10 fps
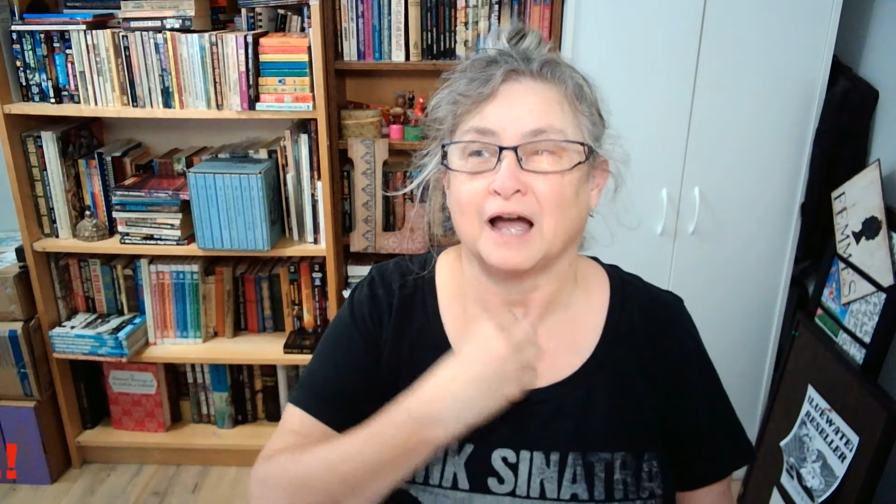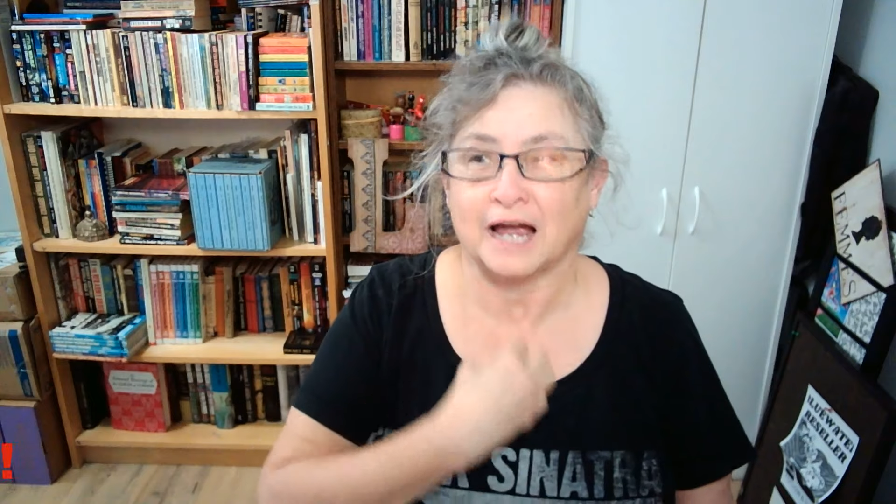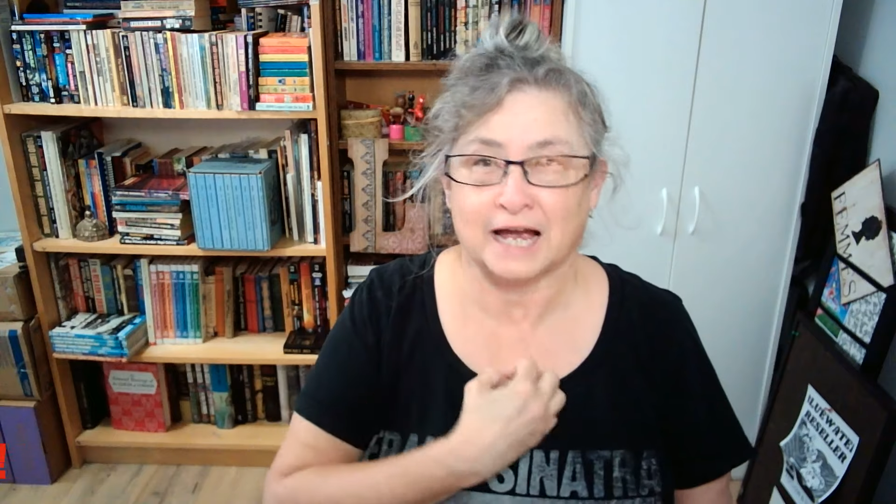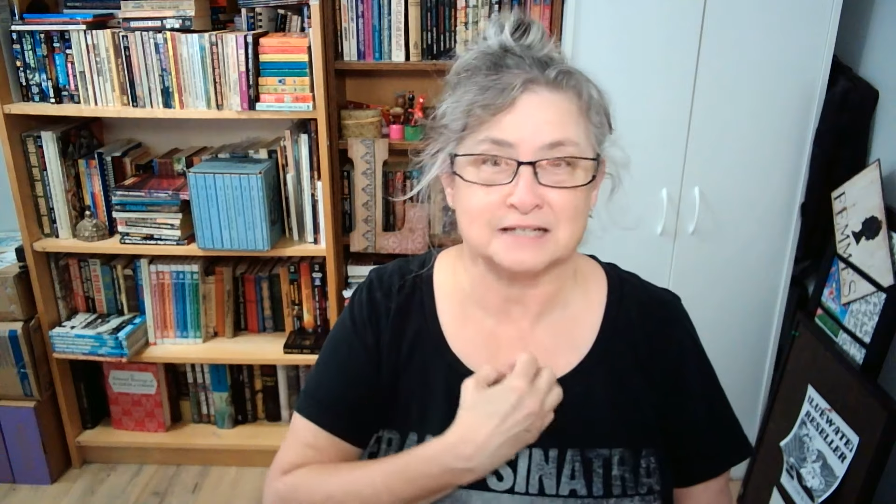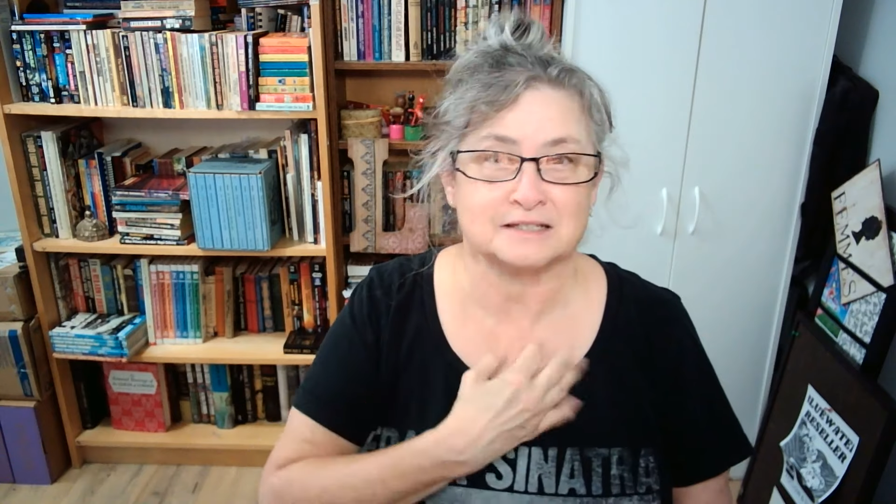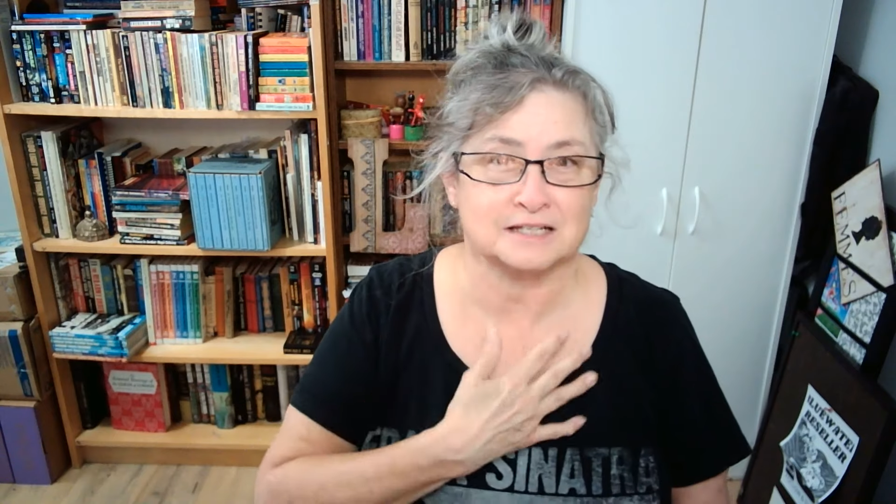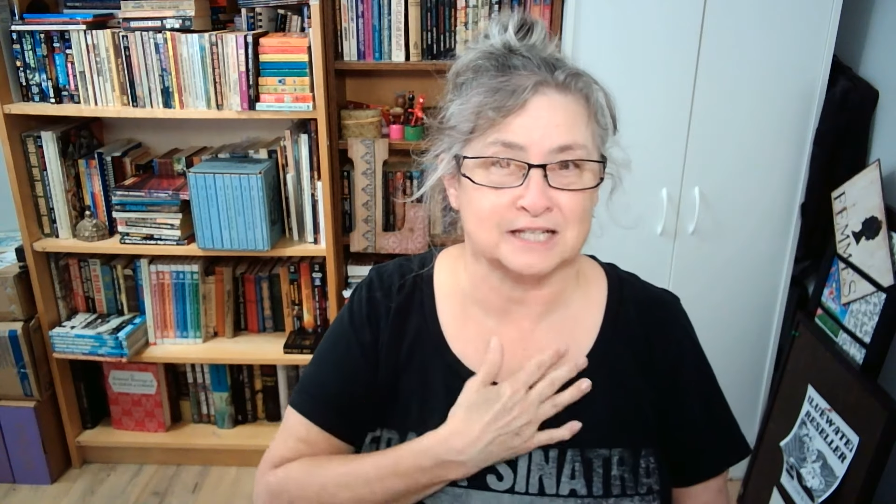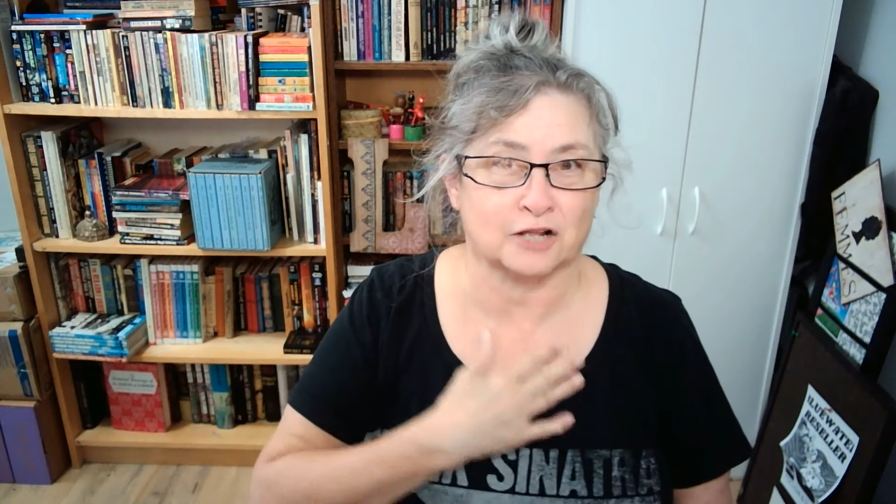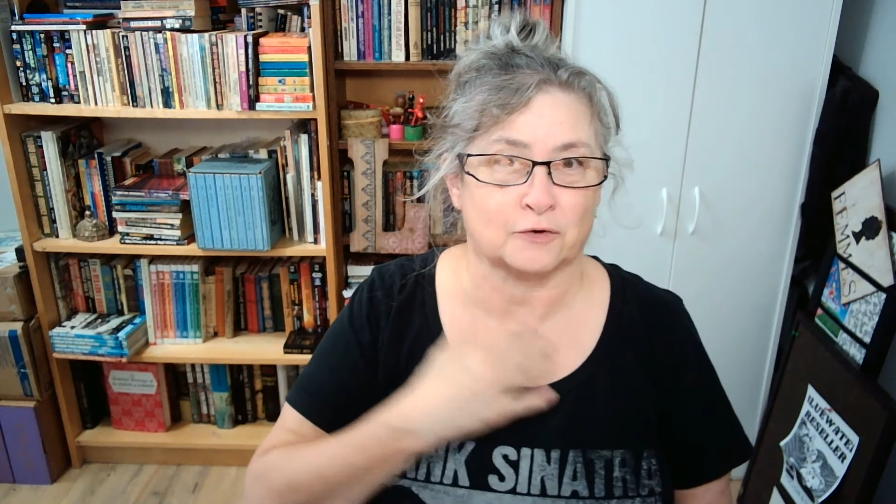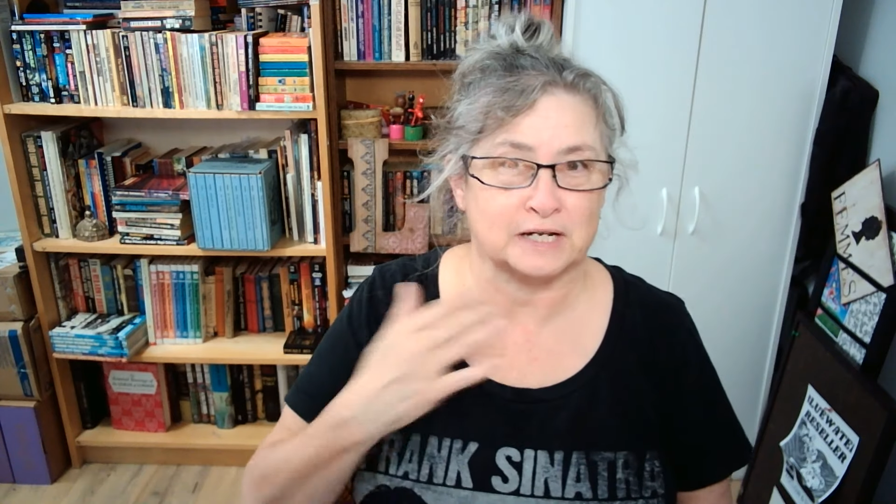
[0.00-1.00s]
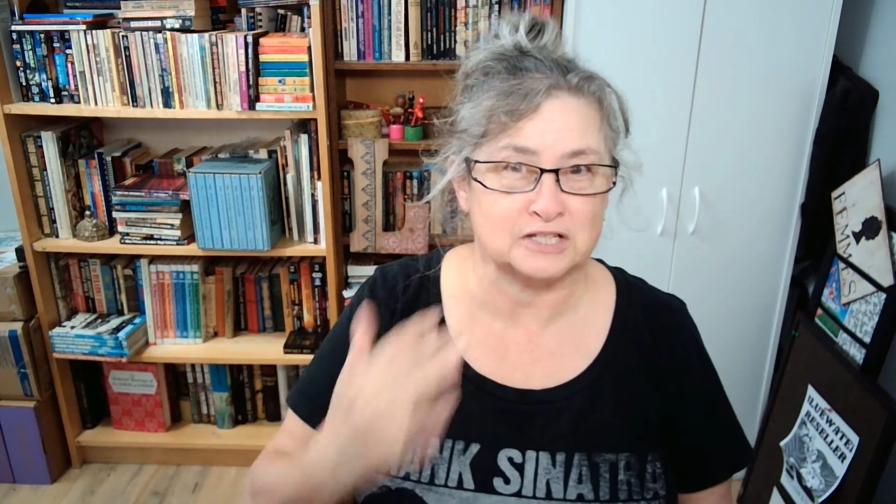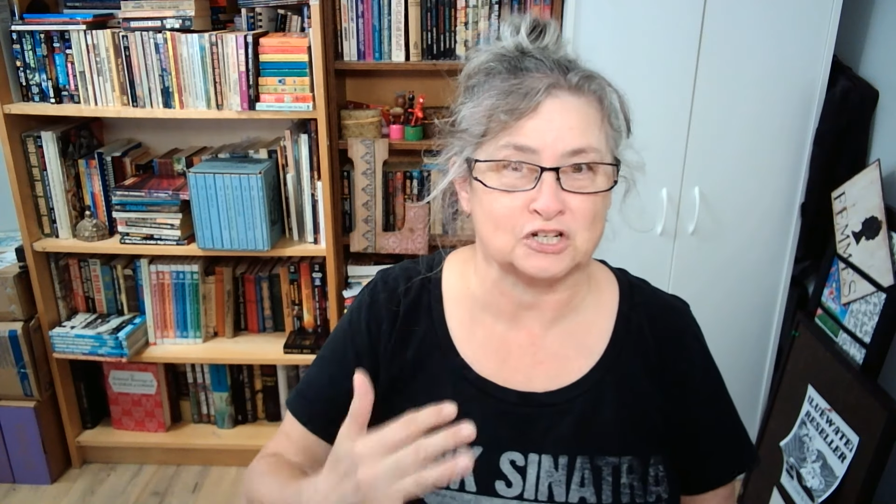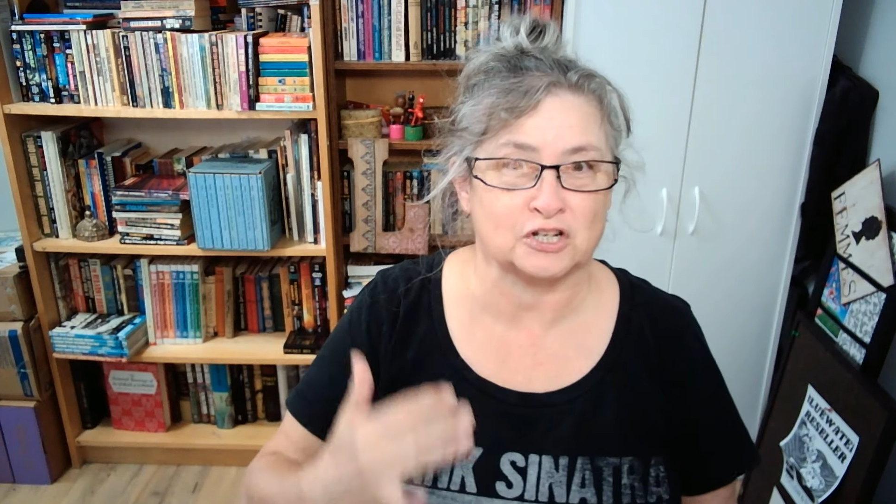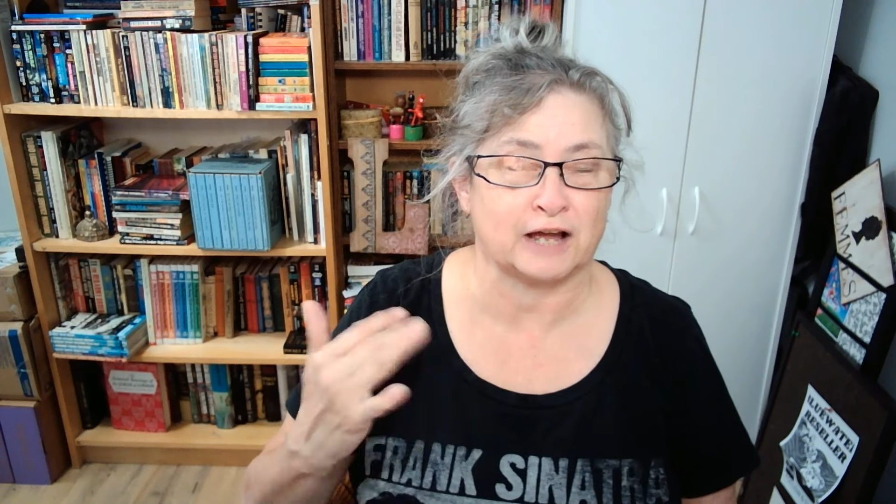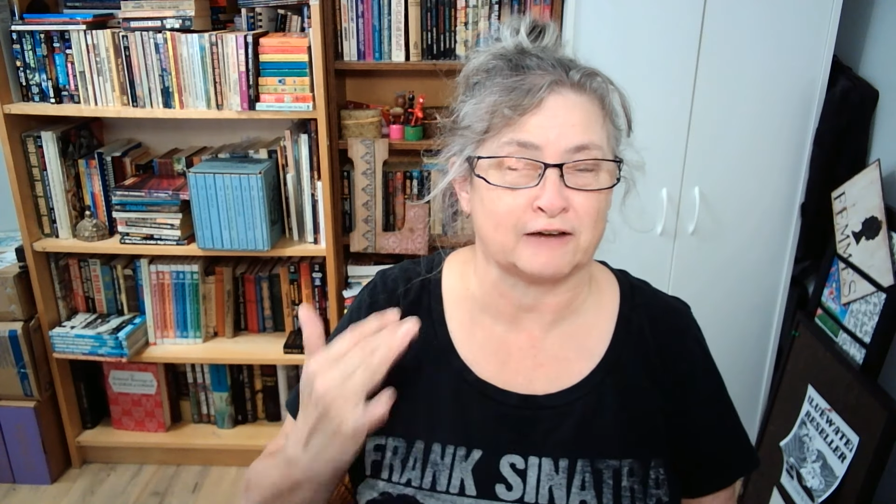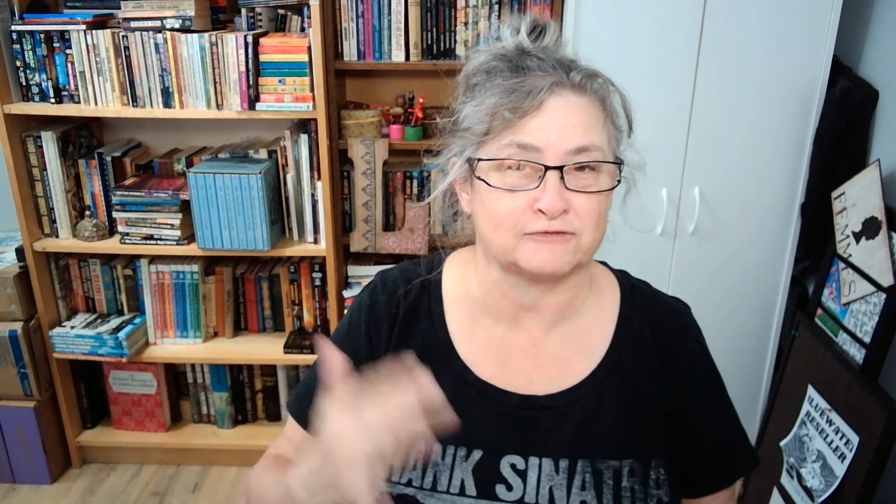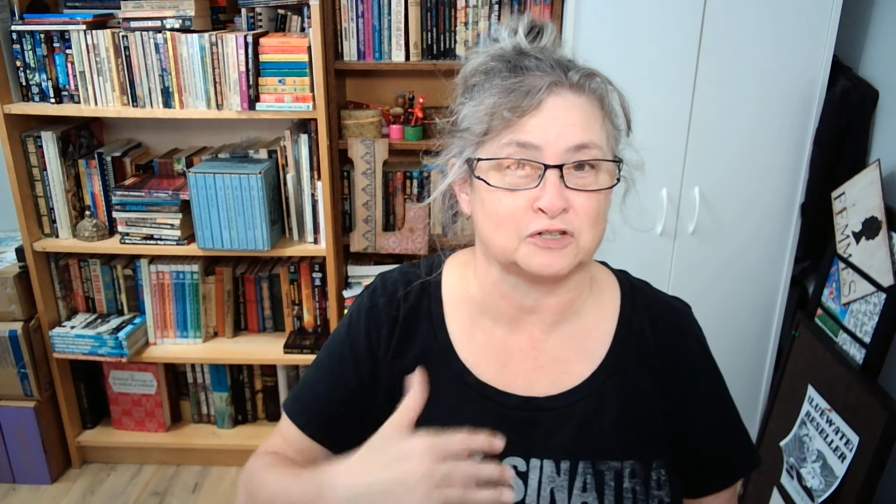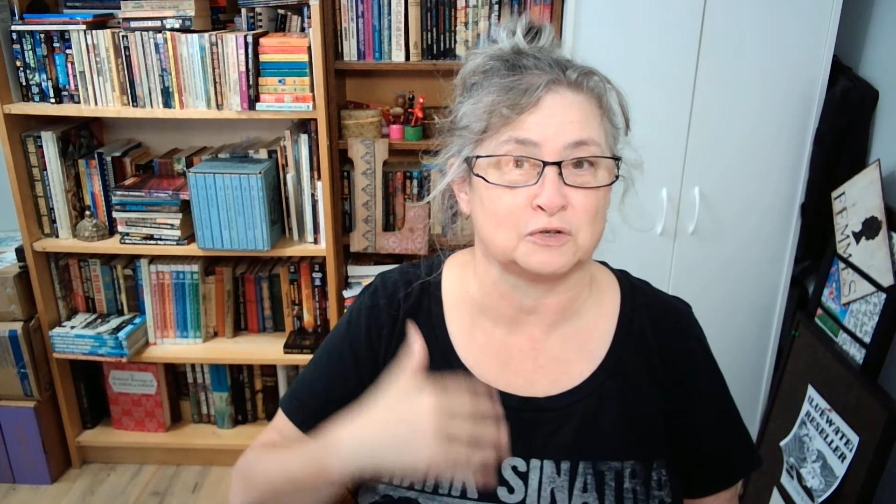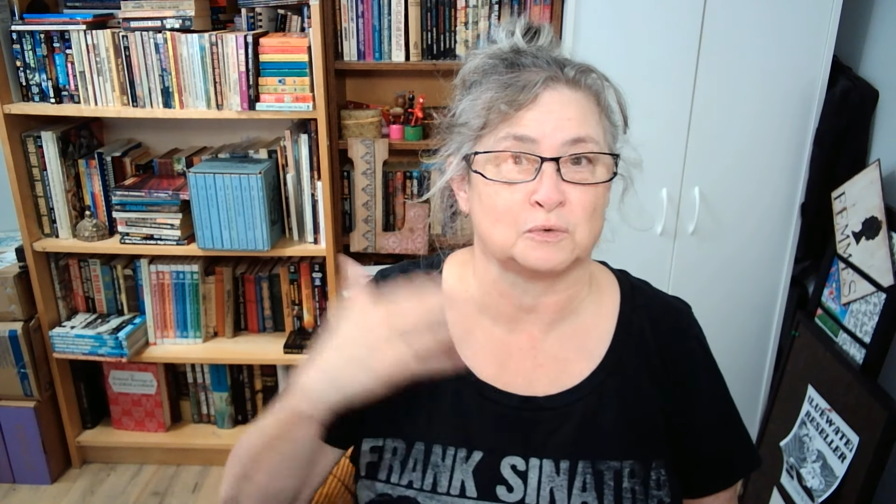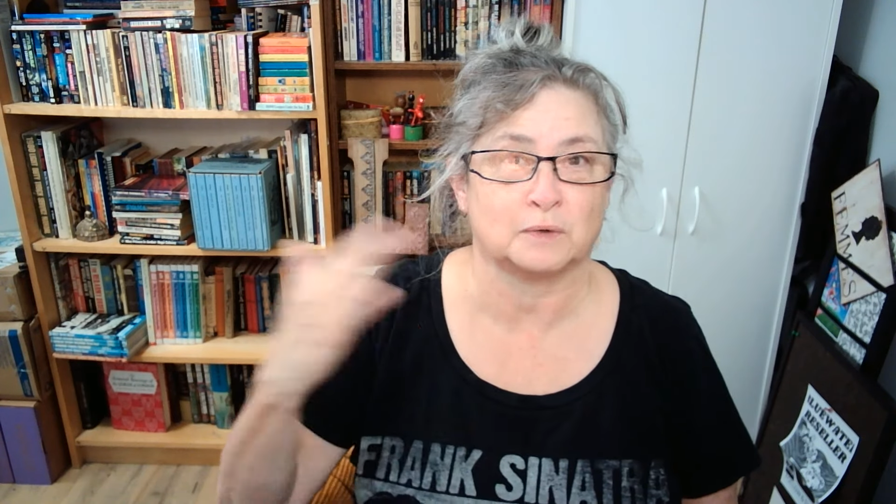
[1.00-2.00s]
As the seller, I still have
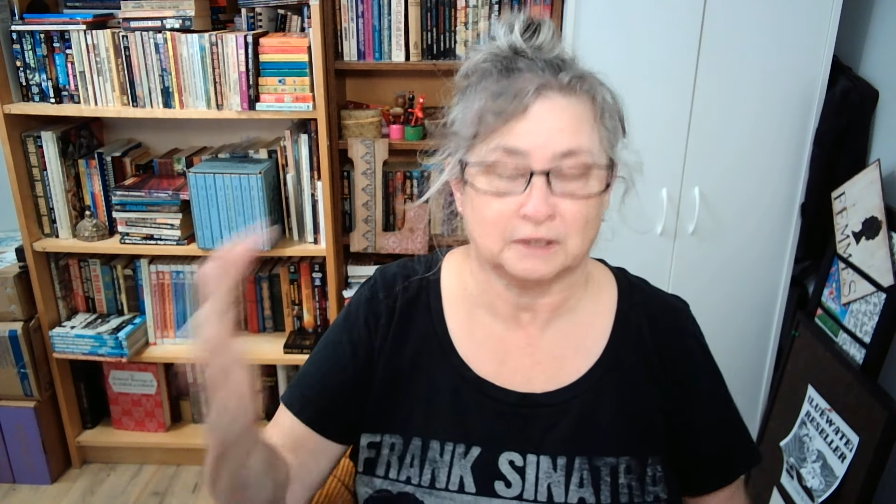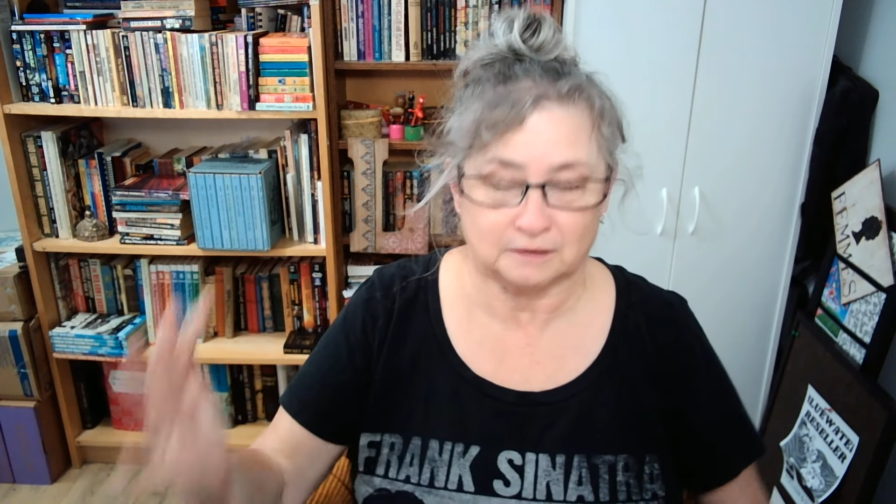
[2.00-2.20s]
to